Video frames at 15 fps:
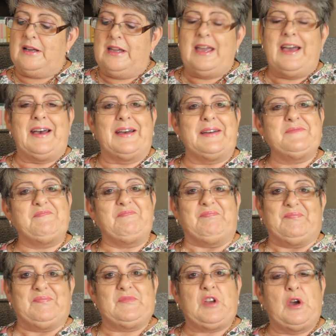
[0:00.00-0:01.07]
yeah,
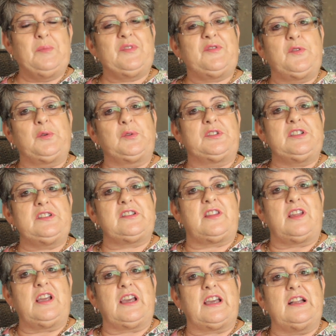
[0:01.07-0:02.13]
don't be fooled into
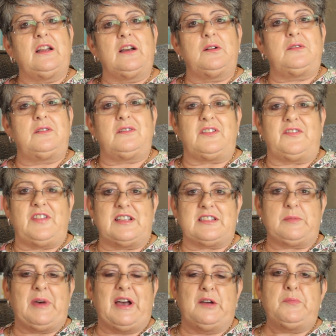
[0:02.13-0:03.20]
thinking, oh, if
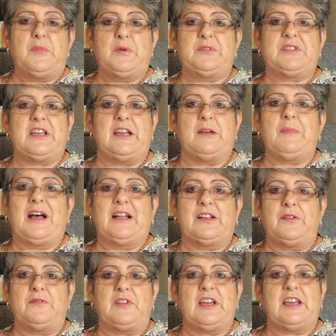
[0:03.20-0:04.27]
that's about a museum, I
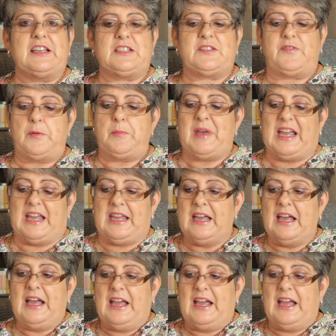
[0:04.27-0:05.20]
don't think it's for me.